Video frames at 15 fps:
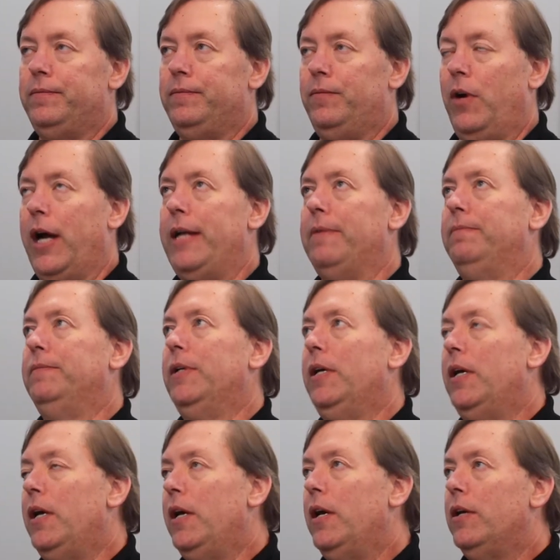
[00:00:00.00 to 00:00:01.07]
Right.
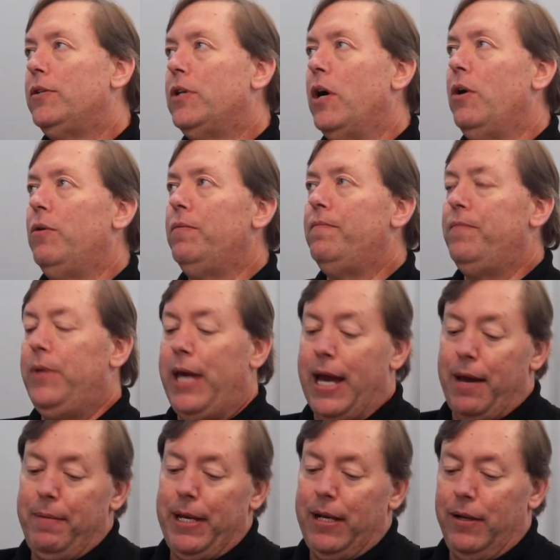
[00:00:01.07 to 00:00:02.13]
So
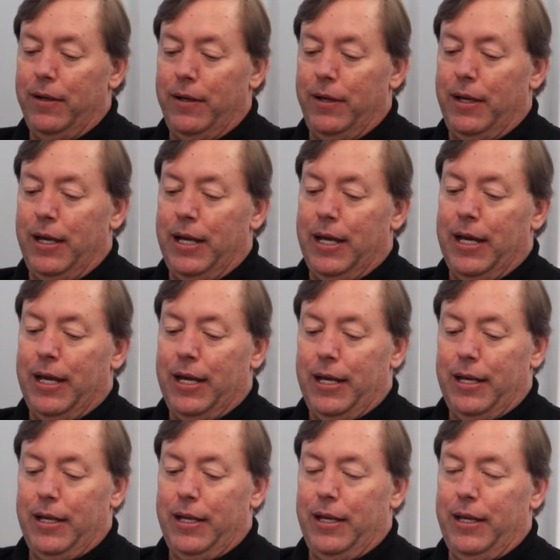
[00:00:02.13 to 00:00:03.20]
yeah, I mean,
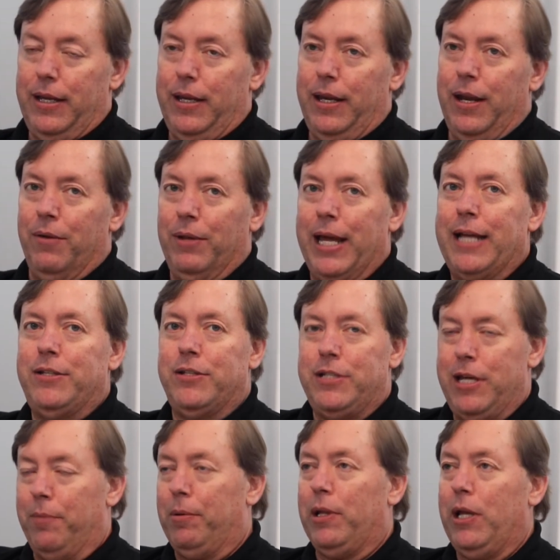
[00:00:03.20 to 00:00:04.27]
LEDs is
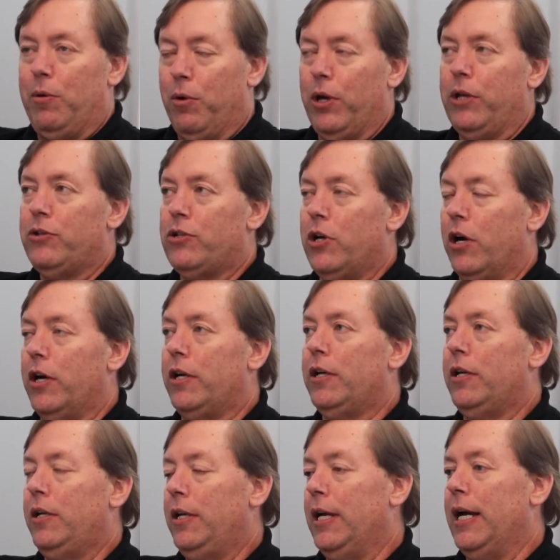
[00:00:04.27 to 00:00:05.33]
typically where you start
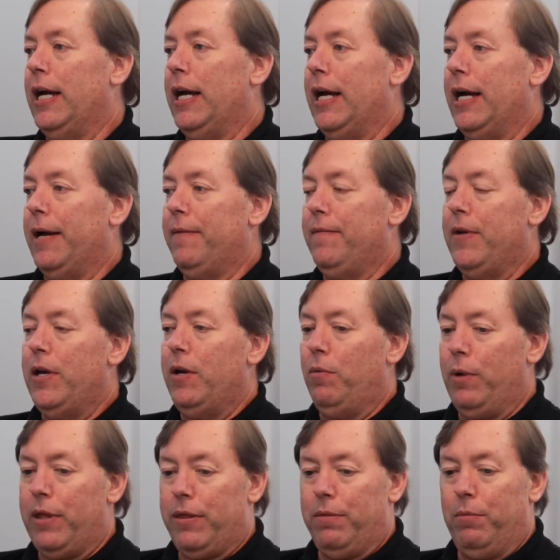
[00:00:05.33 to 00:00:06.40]

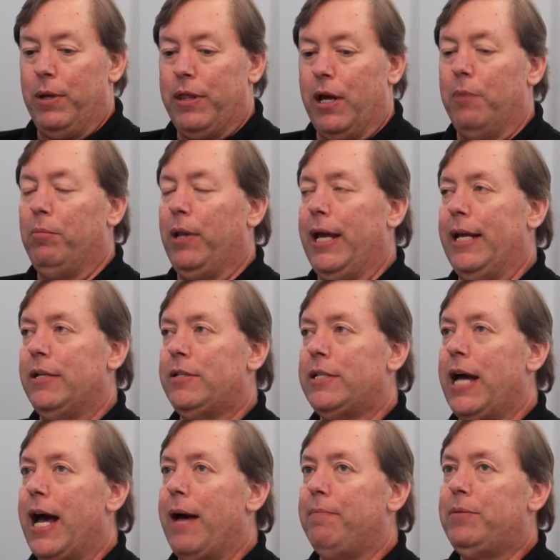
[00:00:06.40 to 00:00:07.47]
with unplanned
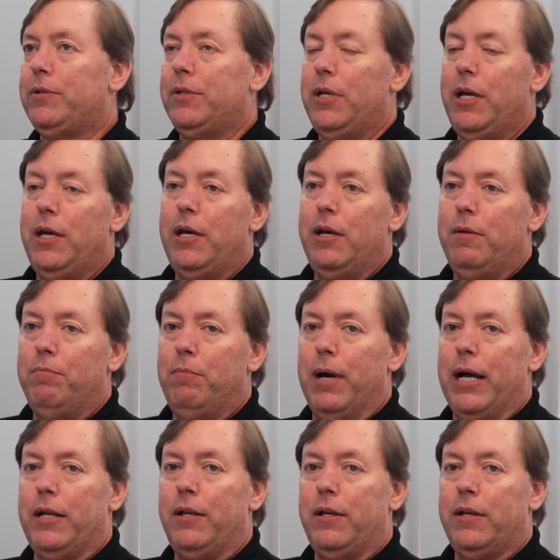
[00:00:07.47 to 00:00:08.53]
stops,
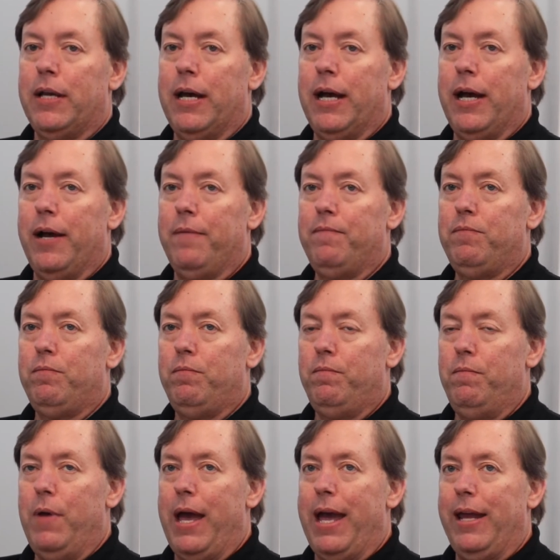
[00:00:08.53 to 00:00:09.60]
but
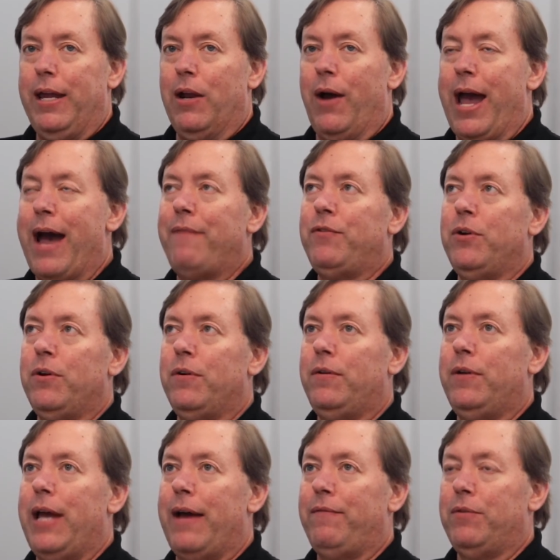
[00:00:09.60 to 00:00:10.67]
after
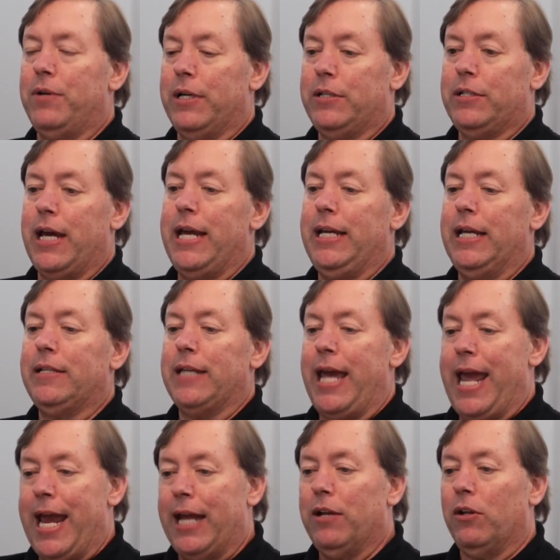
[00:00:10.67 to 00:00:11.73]
a site gets a
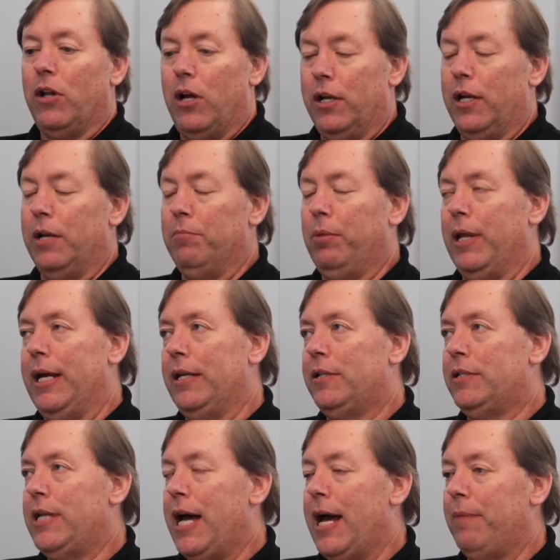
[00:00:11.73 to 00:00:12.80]
handle on unplanned
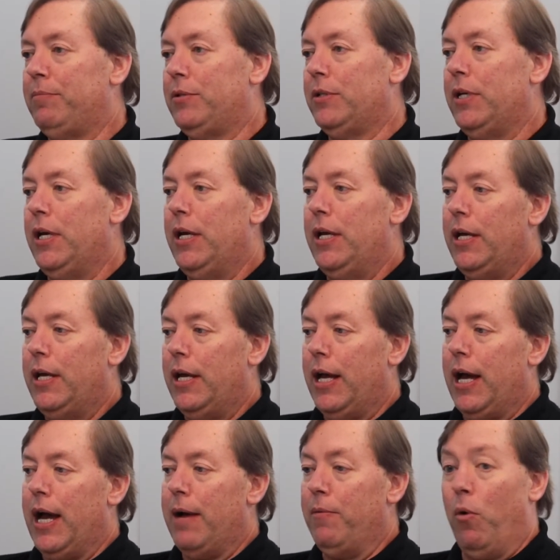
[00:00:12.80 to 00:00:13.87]
stops,
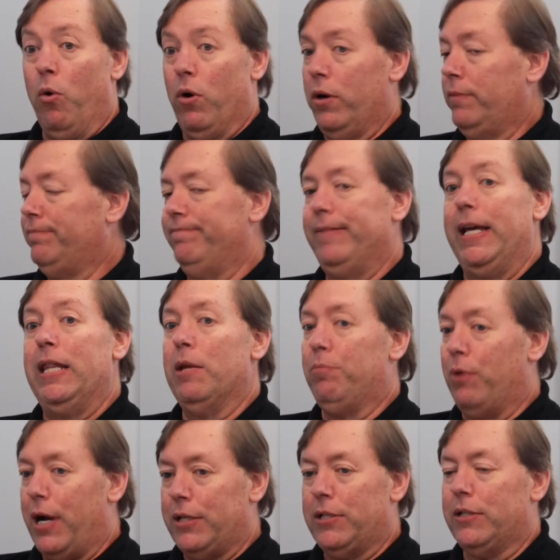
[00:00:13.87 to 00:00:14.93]
or in the
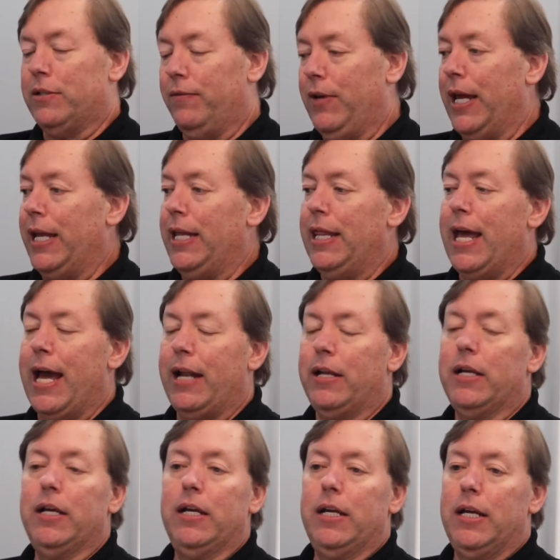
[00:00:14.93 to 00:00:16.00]
process of getting that,
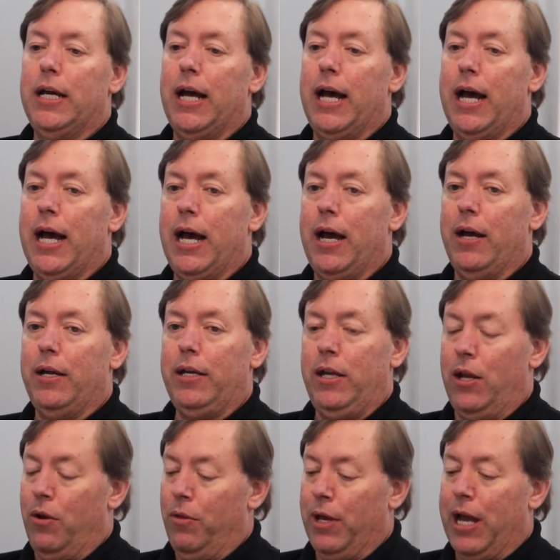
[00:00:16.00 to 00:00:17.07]

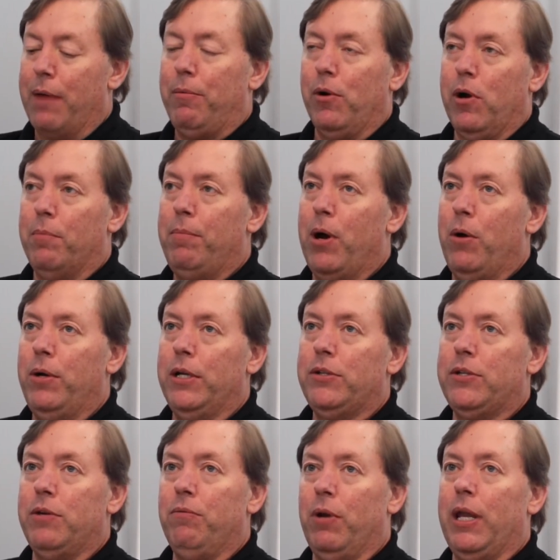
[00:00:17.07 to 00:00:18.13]
the couple
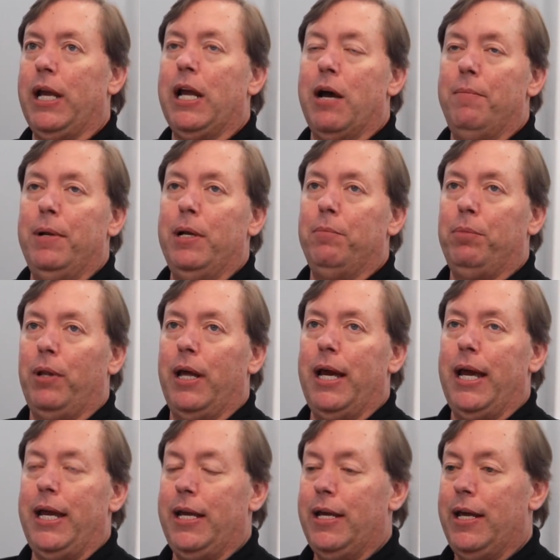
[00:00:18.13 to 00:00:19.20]
components that really come into
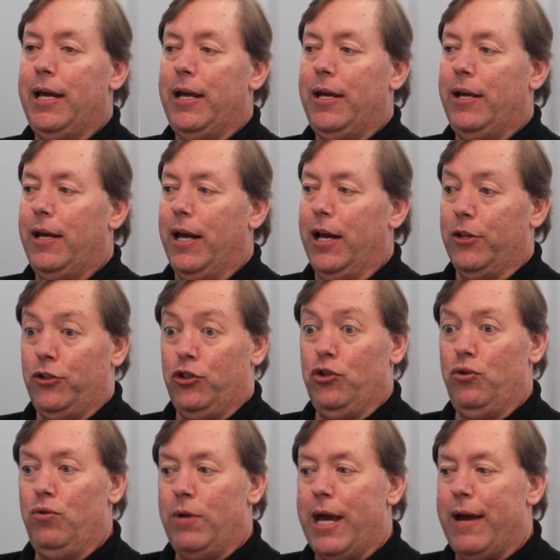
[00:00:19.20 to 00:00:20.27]
play
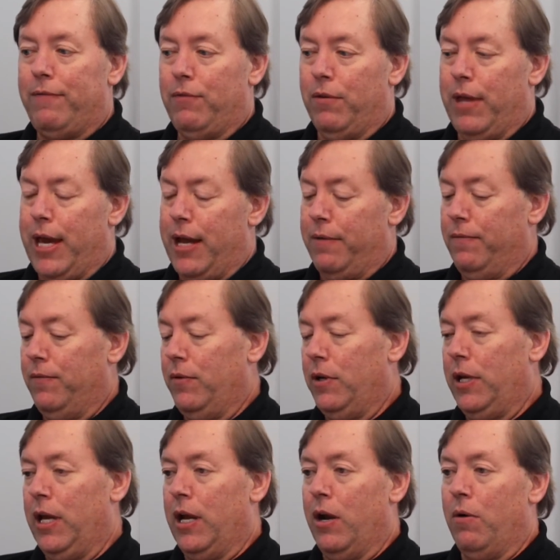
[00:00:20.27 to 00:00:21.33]
soon after that,
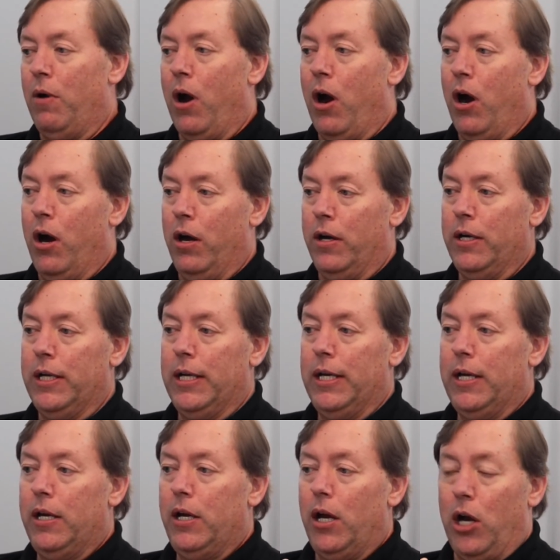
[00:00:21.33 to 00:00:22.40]
are
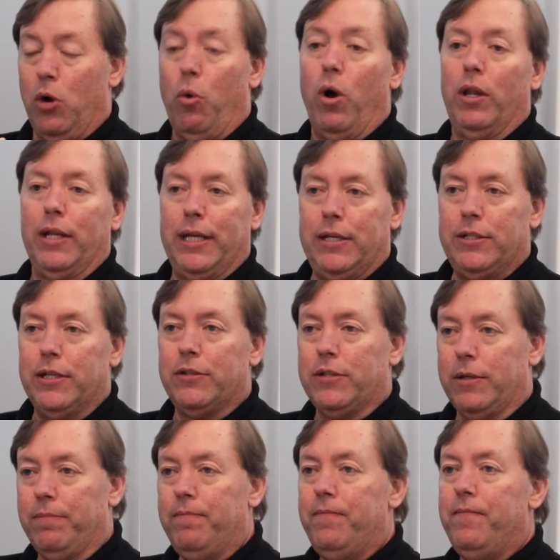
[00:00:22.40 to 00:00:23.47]
a quality
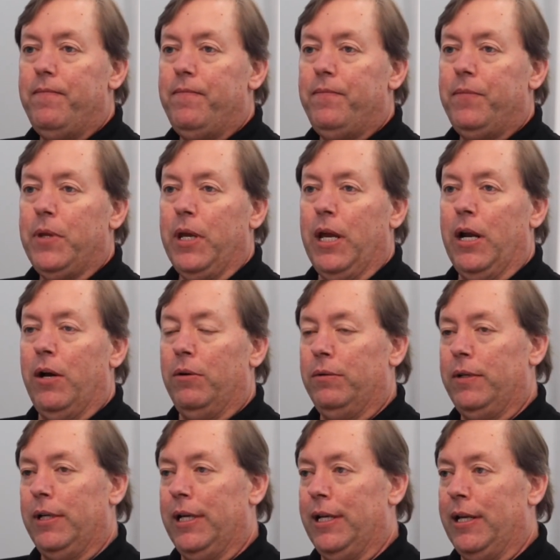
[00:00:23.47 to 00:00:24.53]
system.
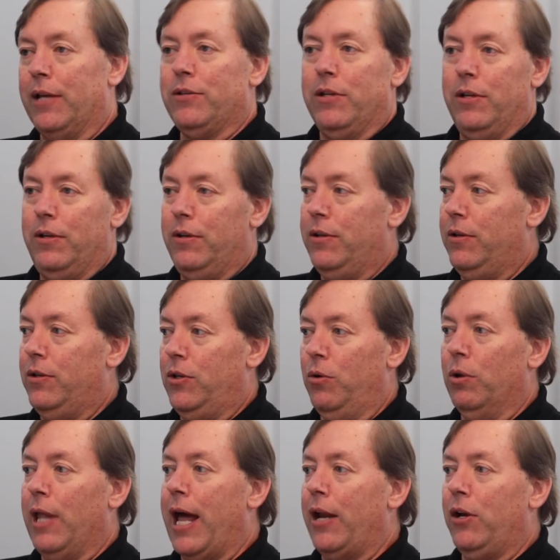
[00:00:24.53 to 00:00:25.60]
It doesn't
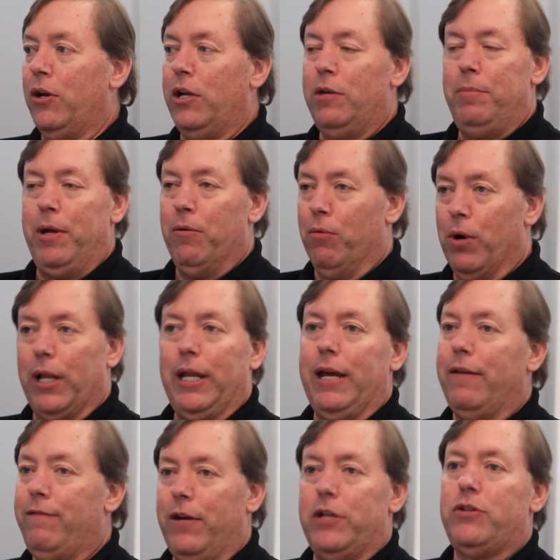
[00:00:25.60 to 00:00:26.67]
do a lot of good to be
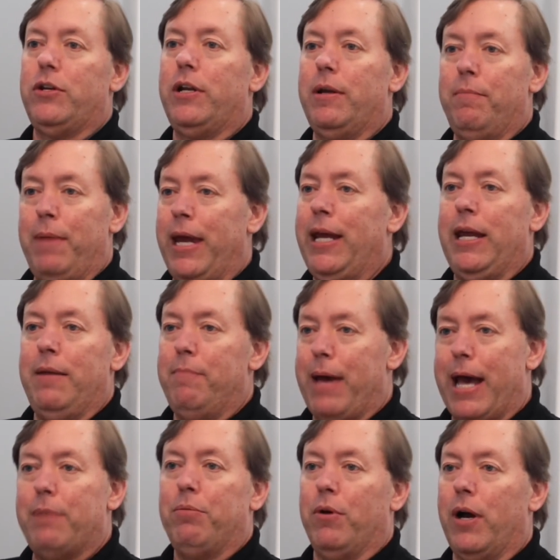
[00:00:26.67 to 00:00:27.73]
really efficient at making
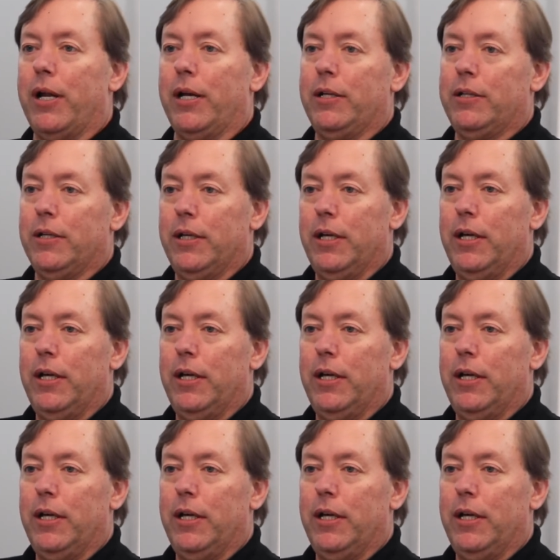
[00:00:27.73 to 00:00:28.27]
bad product.